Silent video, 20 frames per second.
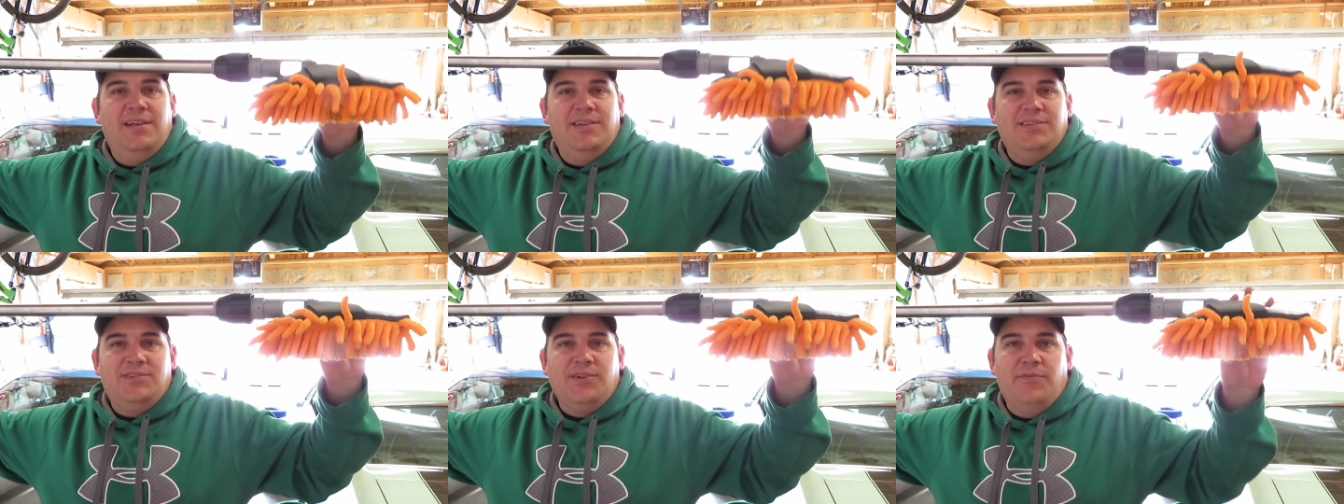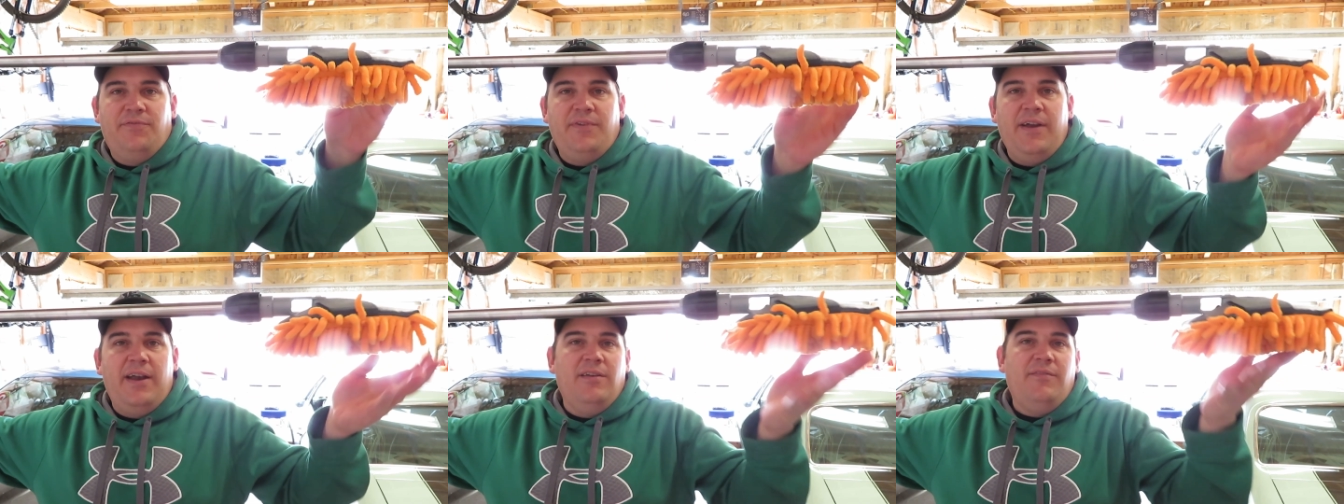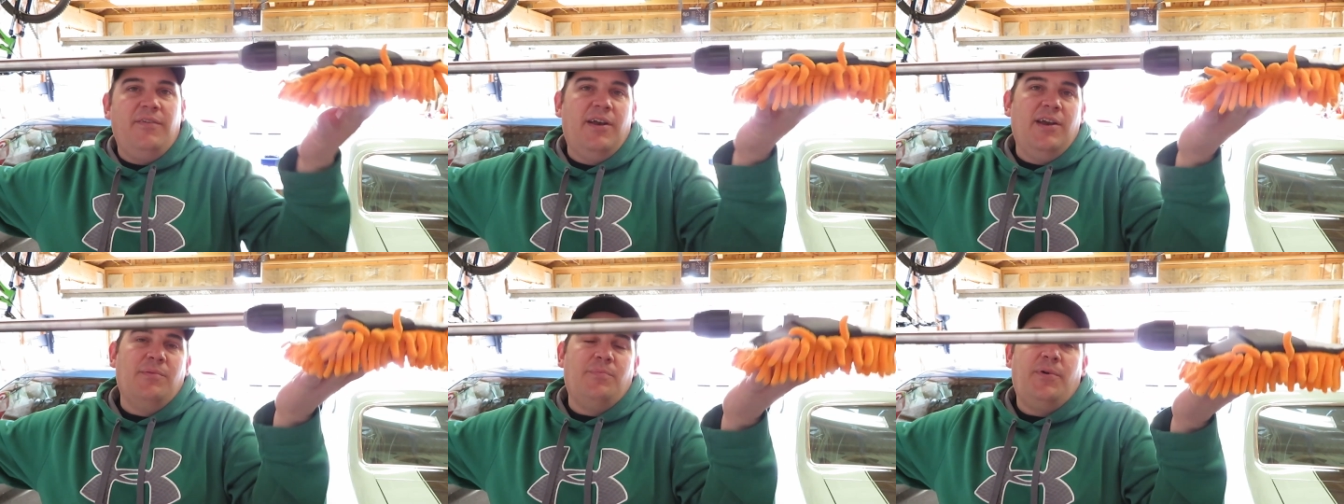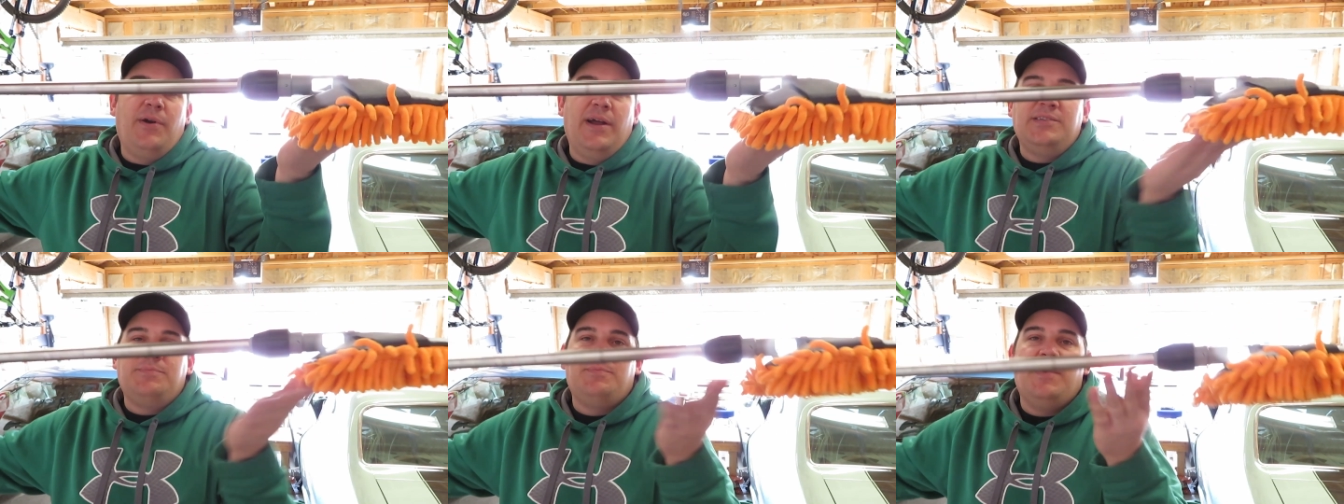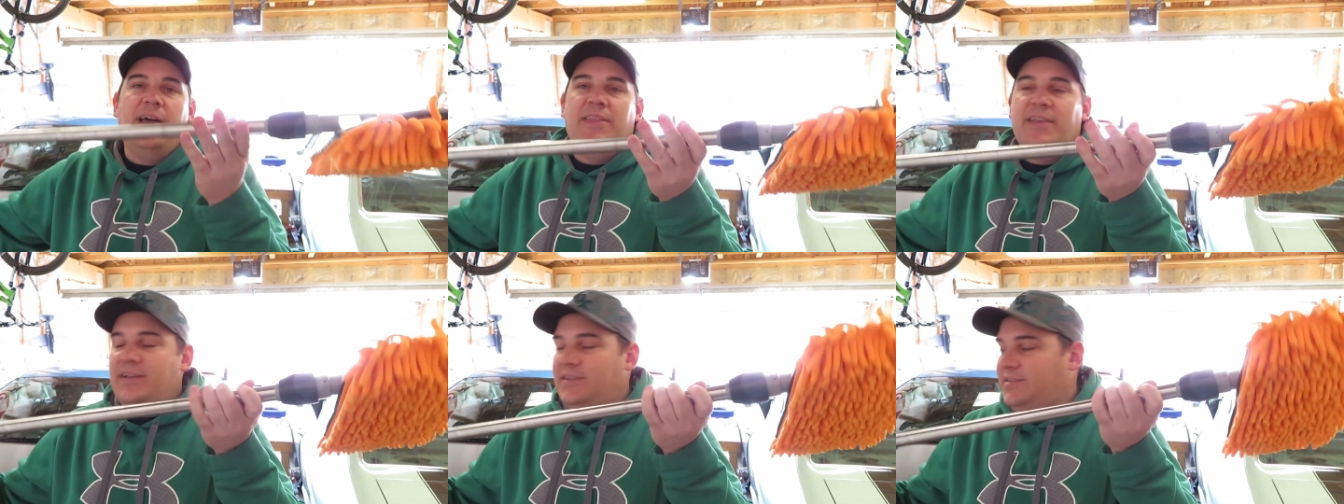So very, very impressed
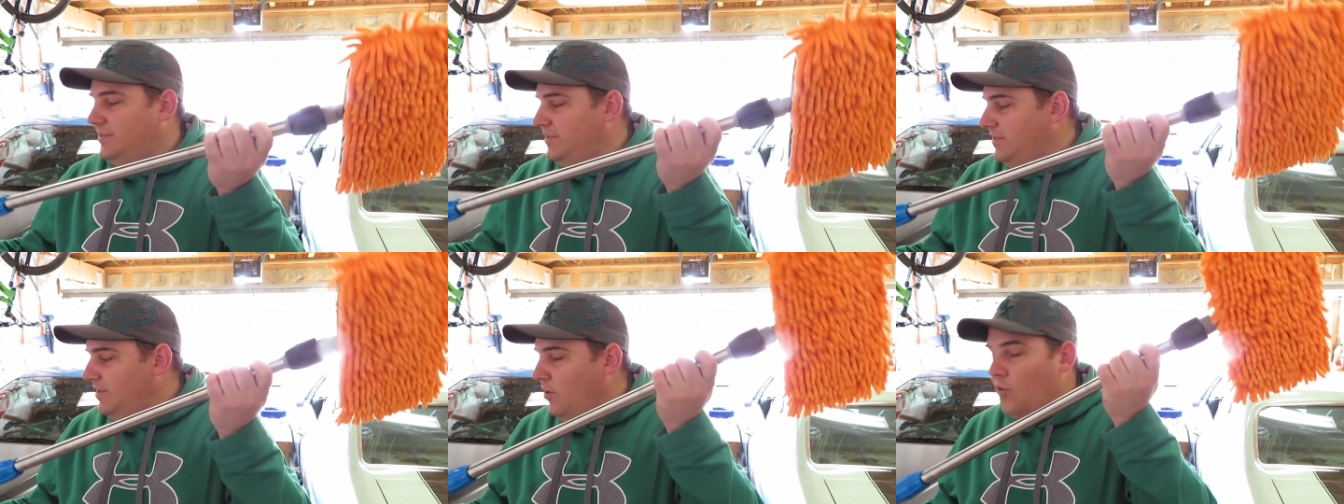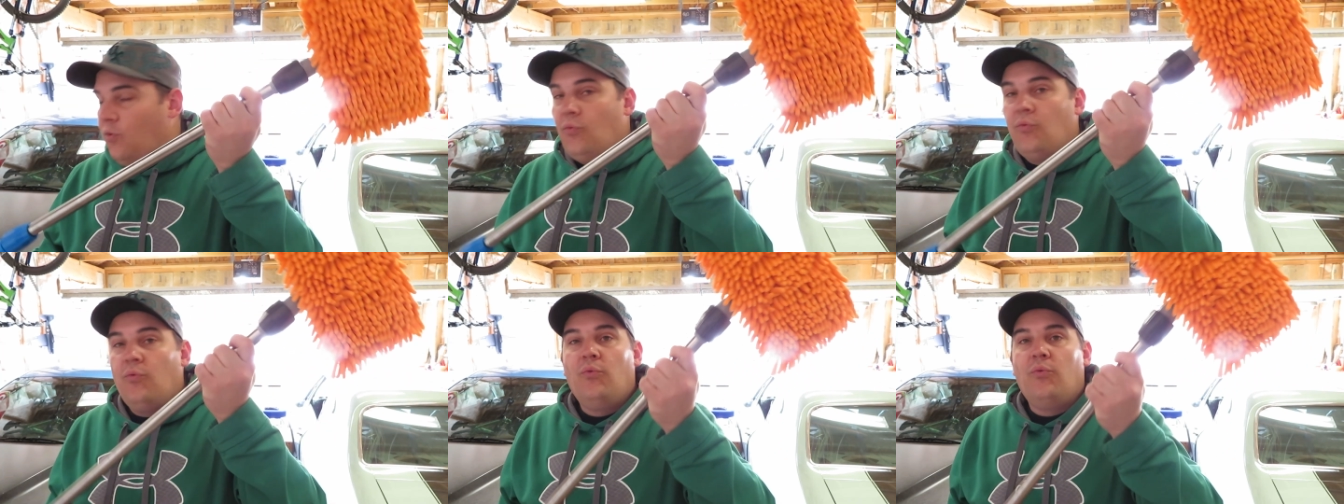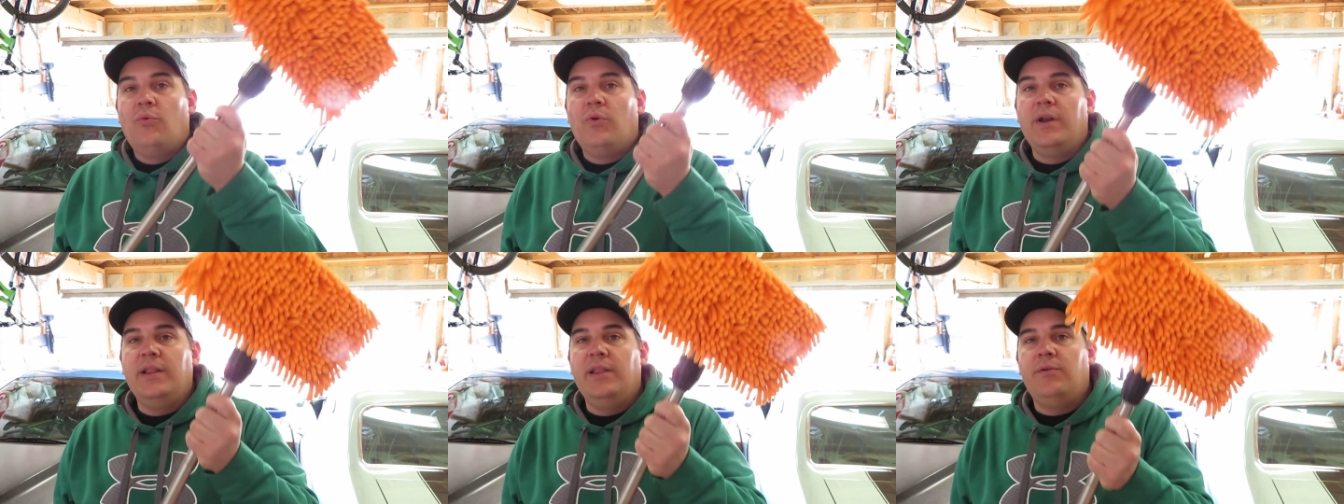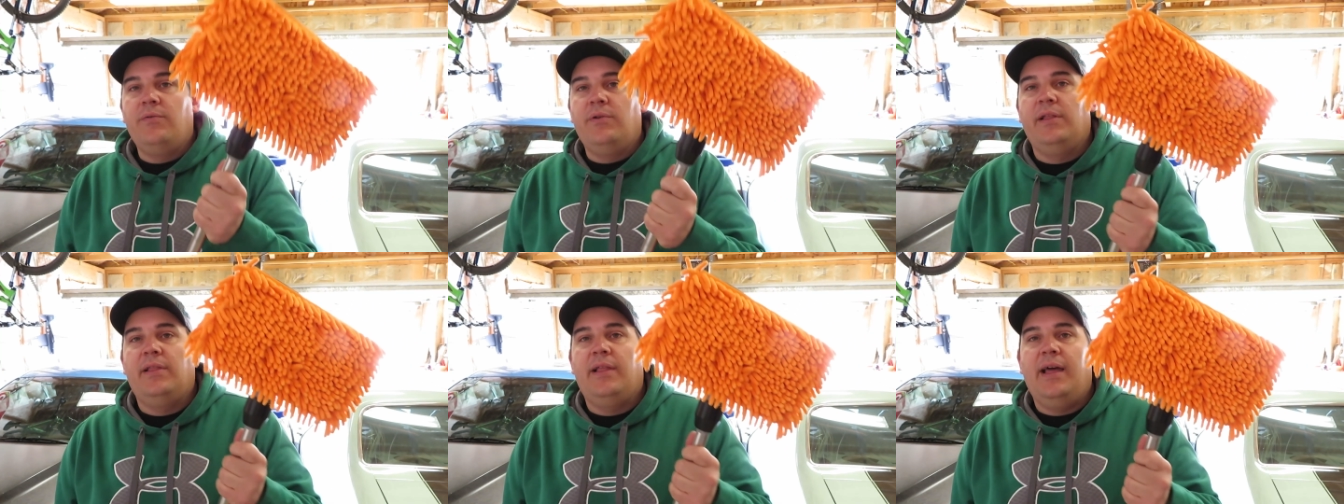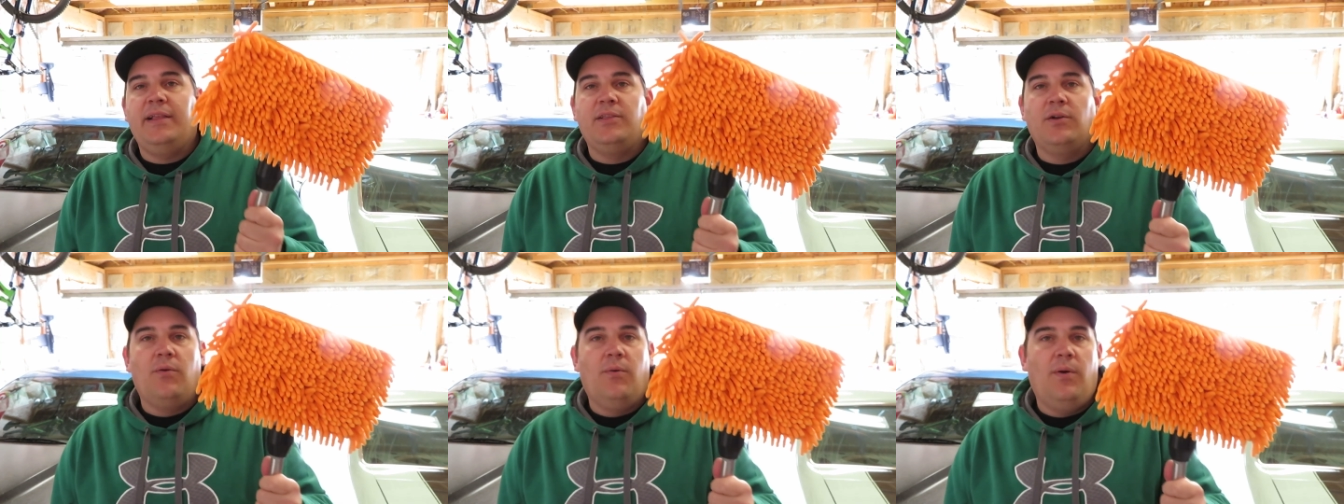by this. Really, really
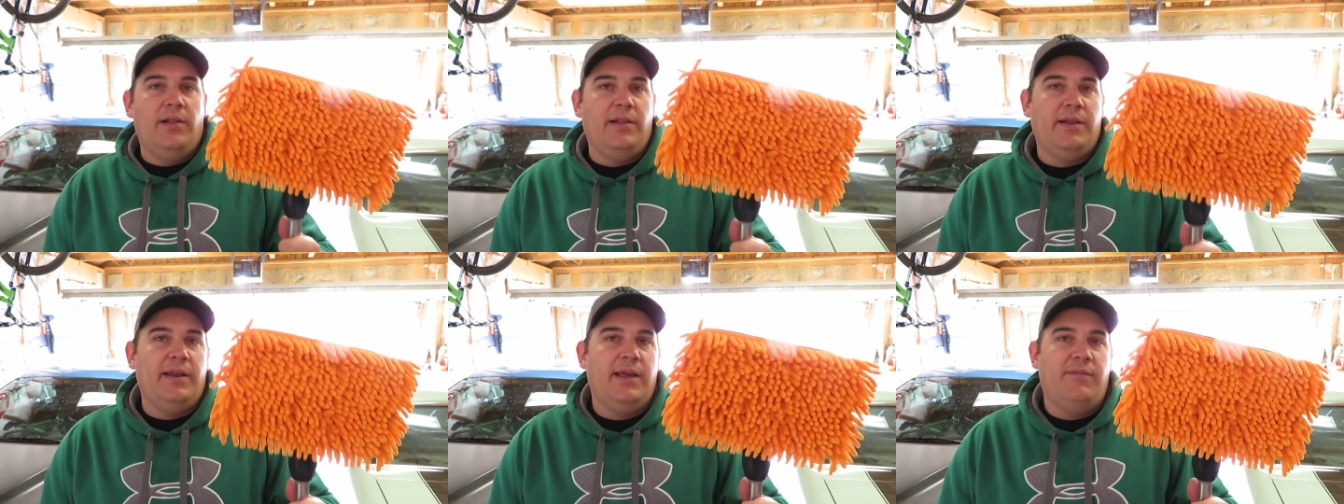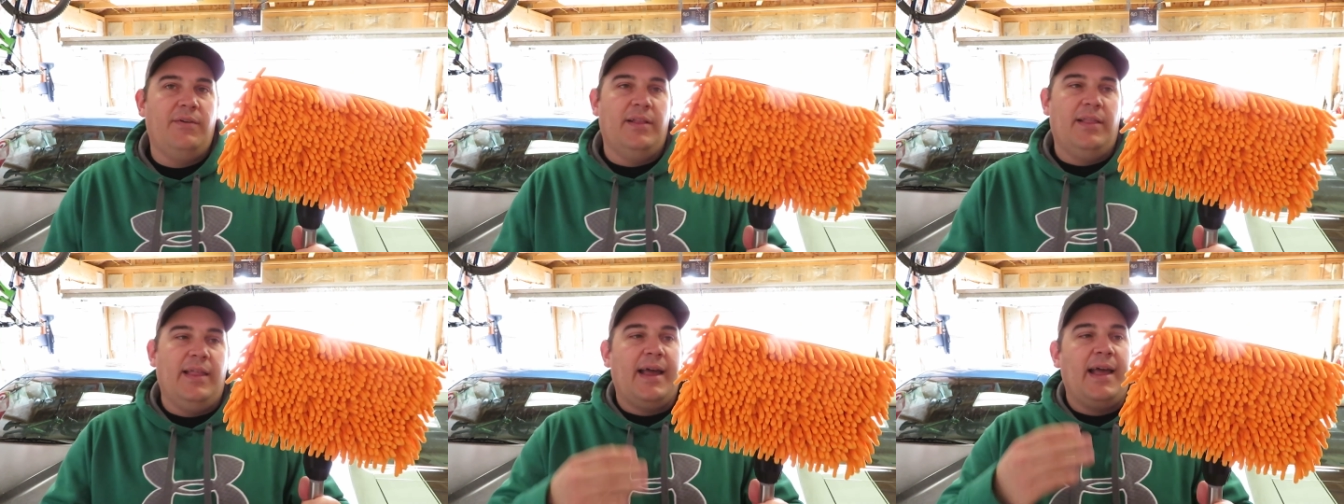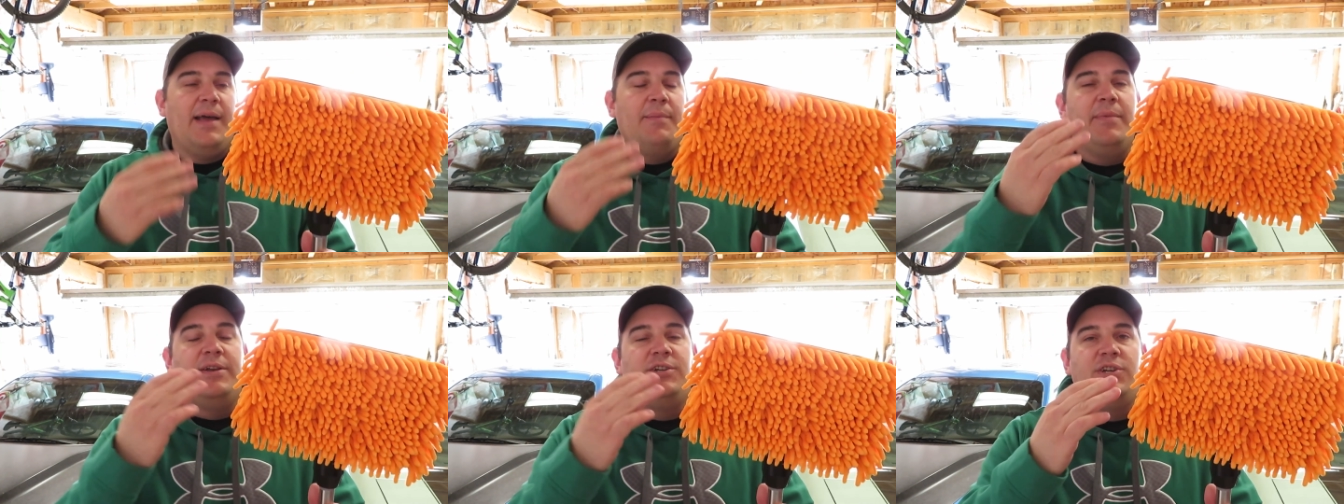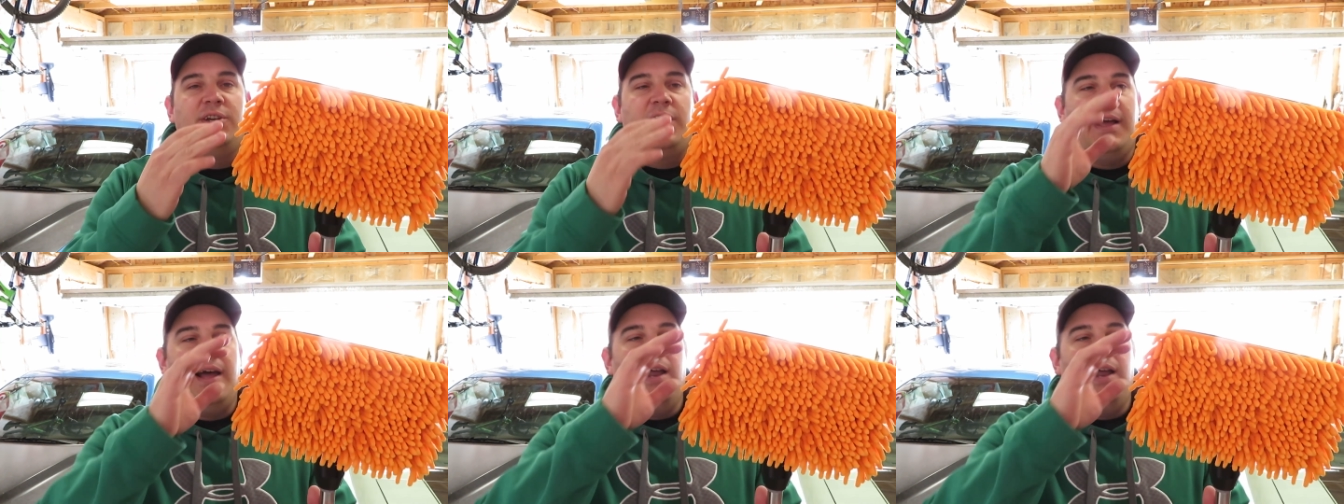like the quality of it. Like I mentioned, I